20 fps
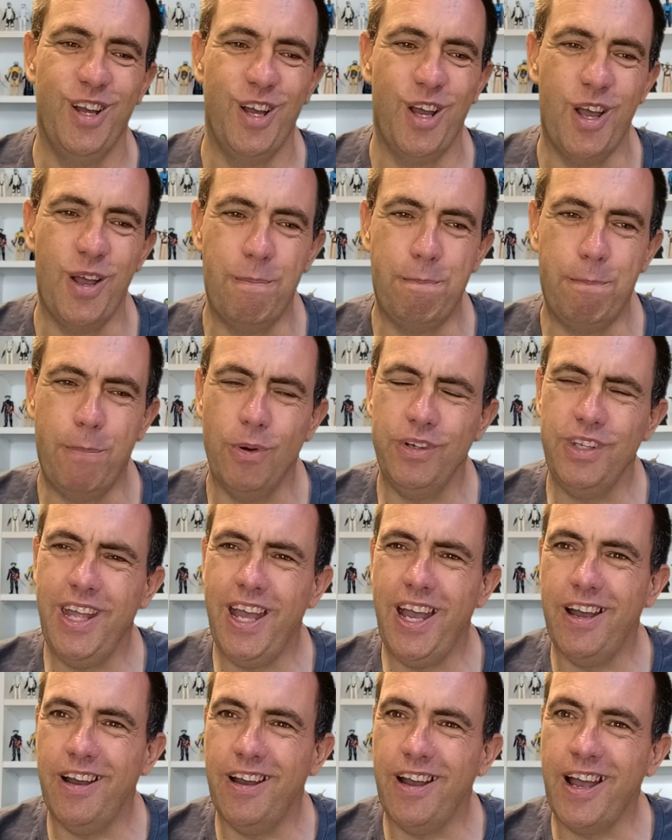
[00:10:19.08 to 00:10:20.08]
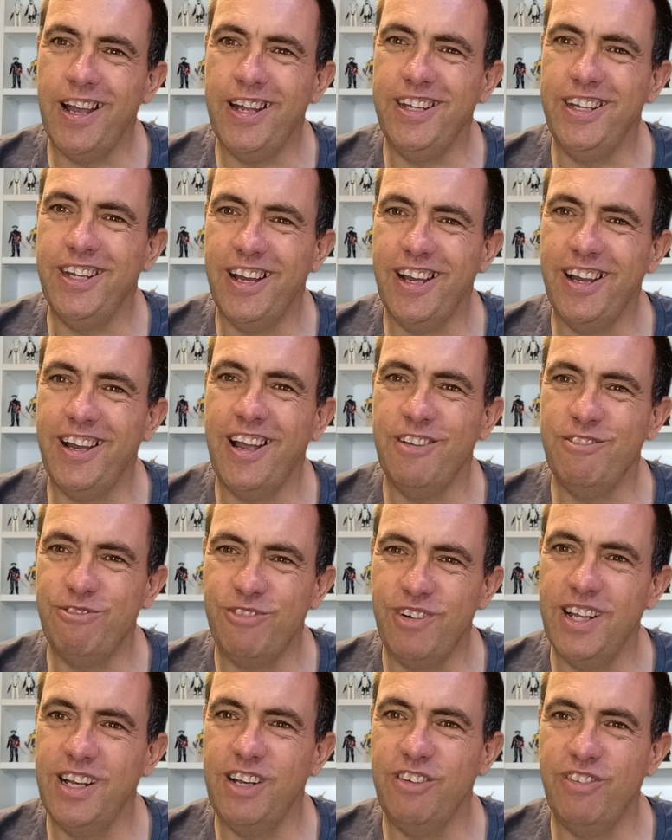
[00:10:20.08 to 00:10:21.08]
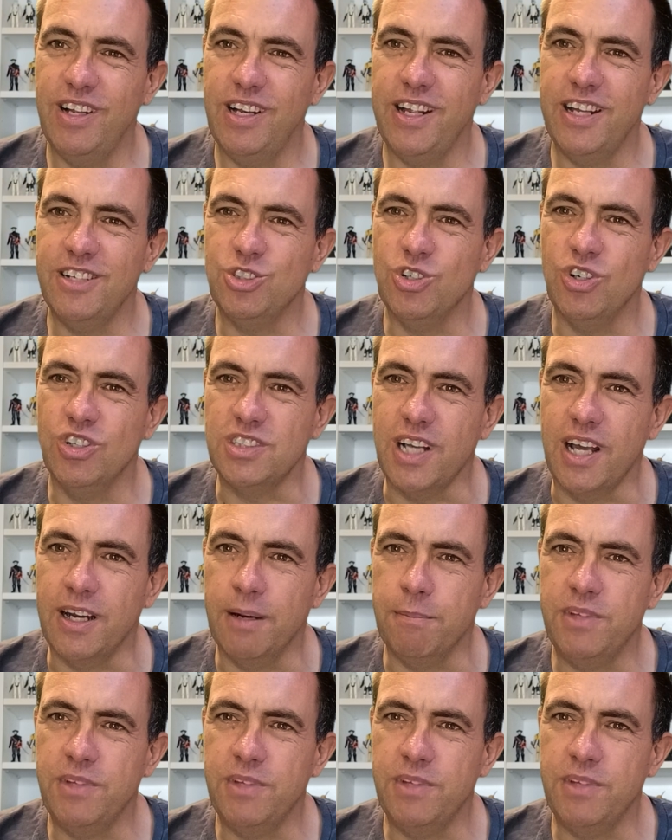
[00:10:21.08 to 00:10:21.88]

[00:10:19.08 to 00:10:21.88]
But yeah, I really, really enjoyed that,